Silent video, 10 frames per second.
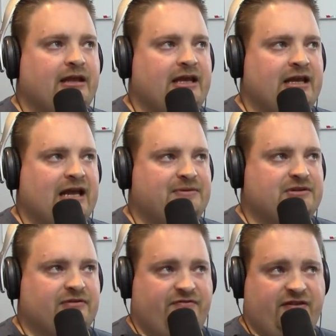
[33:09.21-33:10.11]

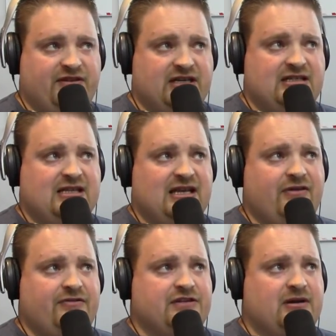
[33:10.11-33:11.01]
episode 57
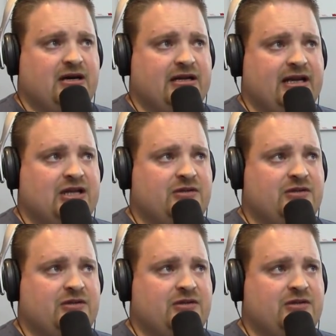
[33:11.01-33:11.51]
of this podcast.